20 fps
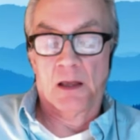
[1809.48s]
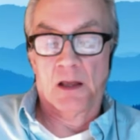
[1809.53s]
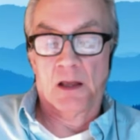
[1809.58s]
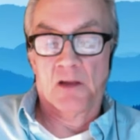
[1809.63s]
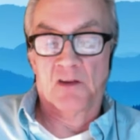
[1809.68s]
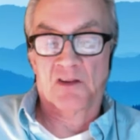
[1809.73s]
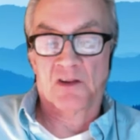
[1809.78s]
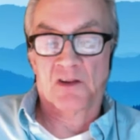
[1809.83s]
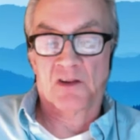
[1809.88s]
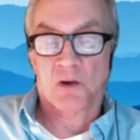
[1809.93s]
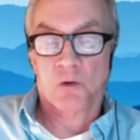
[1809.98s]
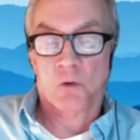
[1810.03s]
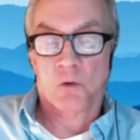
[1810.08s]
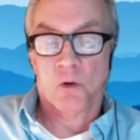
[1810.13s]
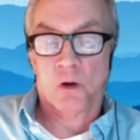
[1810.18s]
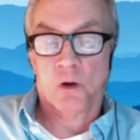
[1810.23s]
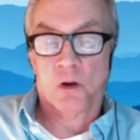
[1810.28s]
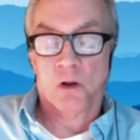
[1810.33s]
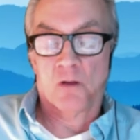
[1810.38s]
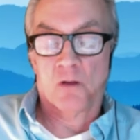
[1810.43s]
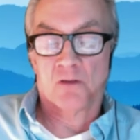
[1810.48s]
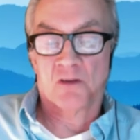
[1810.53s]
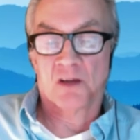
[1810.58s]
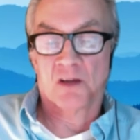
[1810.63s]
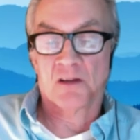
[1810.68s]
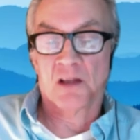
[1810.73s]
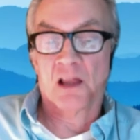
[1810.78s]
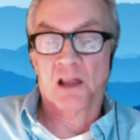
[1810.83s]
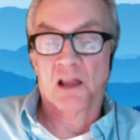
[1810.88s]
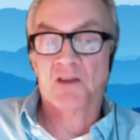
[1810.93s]
So
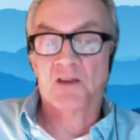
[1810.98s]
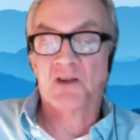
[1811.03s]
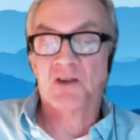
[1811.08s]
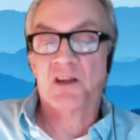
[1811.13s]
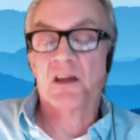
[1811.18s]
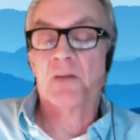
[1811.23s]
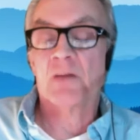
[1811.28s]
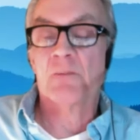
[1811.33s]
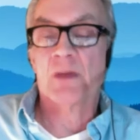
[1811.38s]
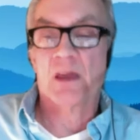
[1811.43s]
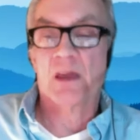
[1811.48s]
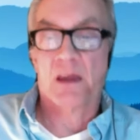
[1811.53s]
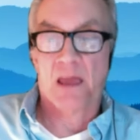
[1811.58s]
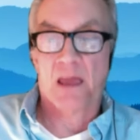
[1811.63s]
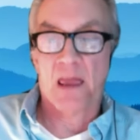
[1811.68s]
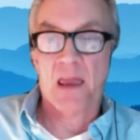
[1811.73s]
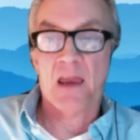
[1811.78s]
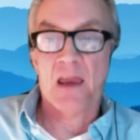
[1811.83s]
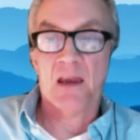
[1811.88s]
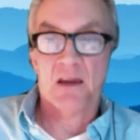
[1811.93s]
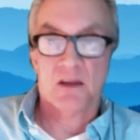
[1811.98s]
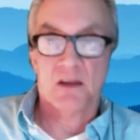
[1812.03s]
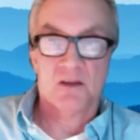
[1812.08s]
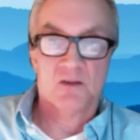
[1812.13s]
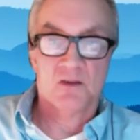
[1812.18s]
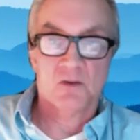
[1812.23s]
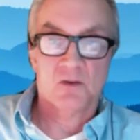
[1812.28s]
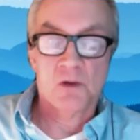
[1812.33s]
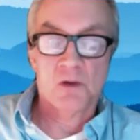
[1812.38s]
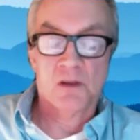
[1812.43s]
technology can be an aid in
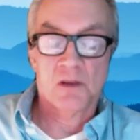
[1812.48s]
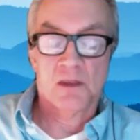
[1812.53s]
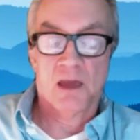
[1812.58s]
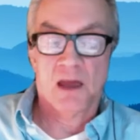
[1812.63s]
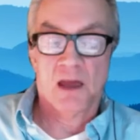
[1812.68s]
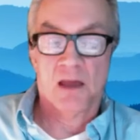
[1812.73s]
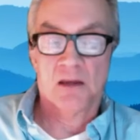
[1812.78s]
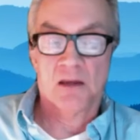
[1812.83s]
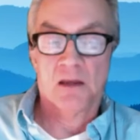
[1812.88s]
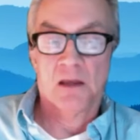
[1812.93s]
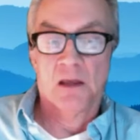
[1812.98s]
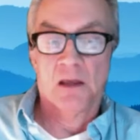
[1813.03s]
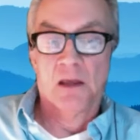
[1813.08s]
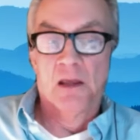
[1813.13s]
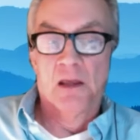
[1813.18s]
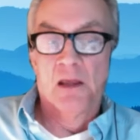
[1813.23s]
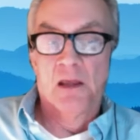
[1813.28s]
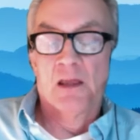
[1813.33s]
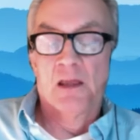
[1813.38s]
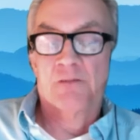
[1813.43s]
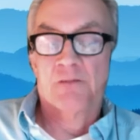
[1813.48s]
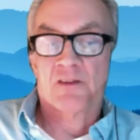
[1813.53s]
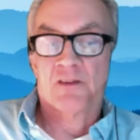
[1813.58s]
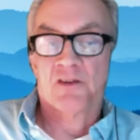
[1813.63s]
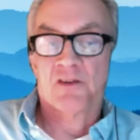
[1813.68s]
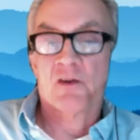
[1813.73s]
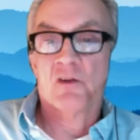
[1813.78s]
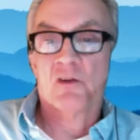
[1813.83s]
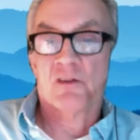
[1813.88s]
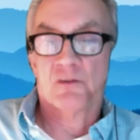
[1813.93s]
doing that if it's
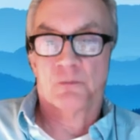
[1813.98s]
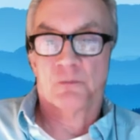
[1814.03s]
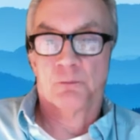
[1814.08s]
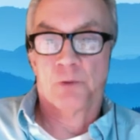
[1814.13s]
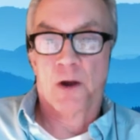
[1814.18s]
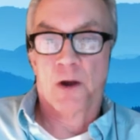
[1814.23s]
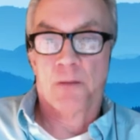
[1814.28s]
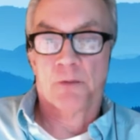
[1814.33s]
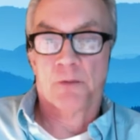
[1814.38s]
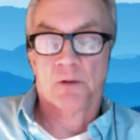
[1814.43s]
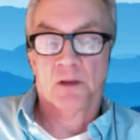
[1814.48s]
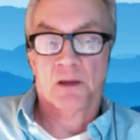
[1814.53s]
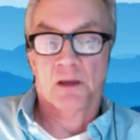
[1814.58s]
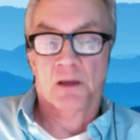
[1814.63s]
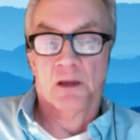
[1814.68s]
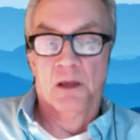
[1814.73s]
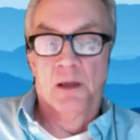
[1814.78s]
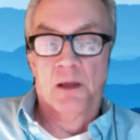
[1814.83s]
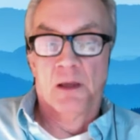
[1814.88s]
used properly.